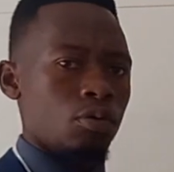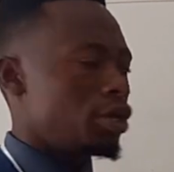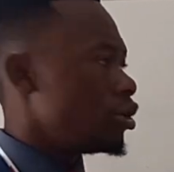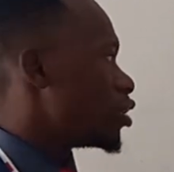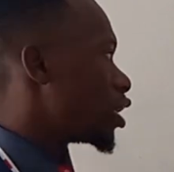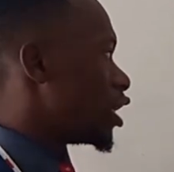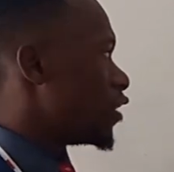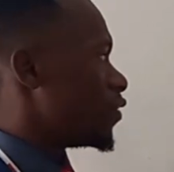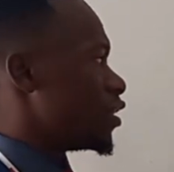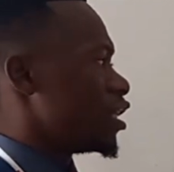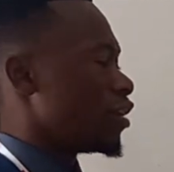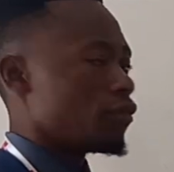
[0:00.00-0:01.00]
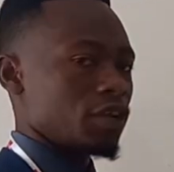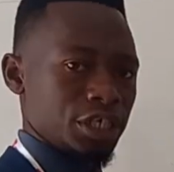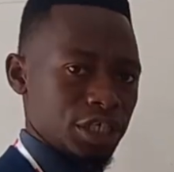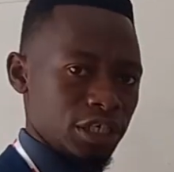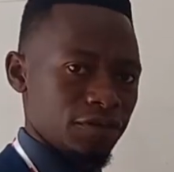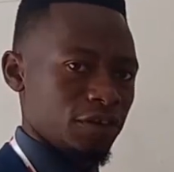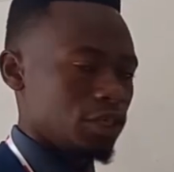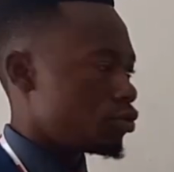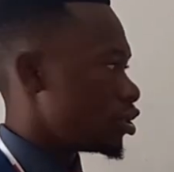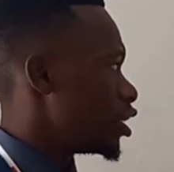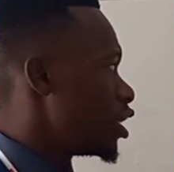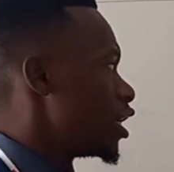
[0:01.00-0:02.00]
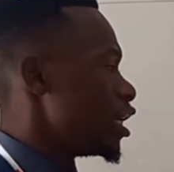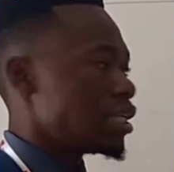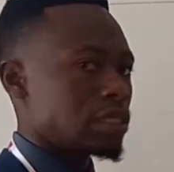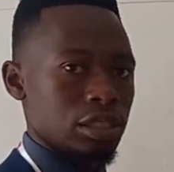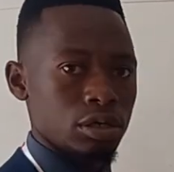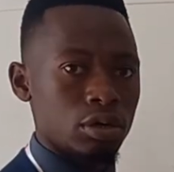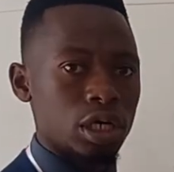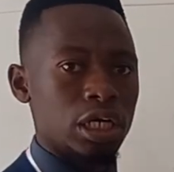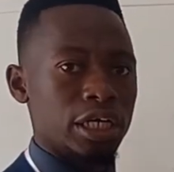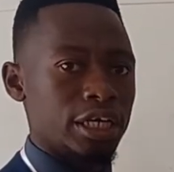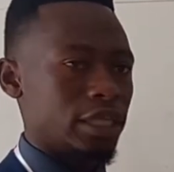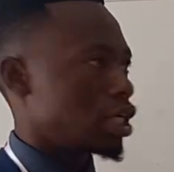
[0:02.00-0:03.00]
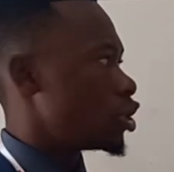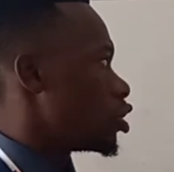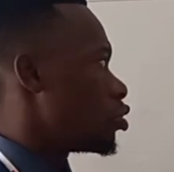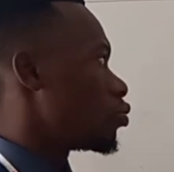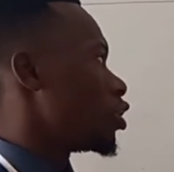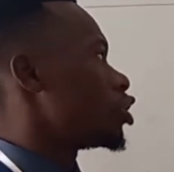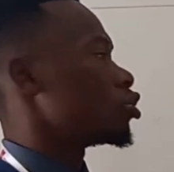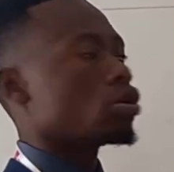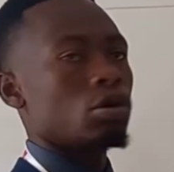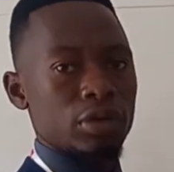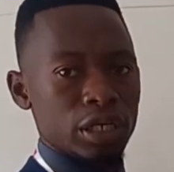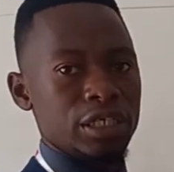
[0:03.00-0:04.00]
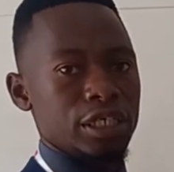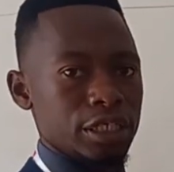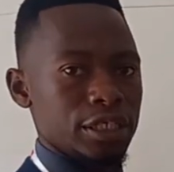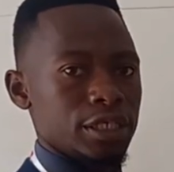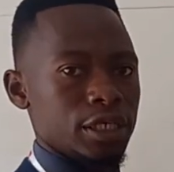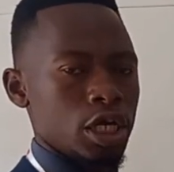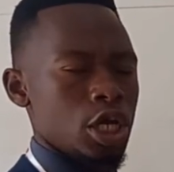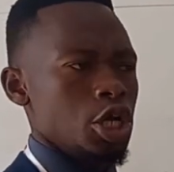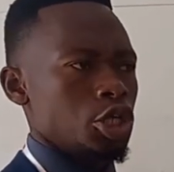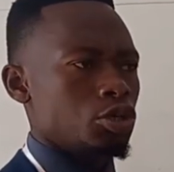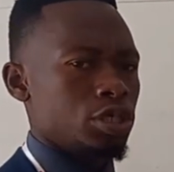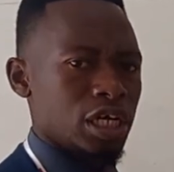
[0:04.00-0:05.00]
when you are given the average inventory, it's not clear that you're not going to calculate it. So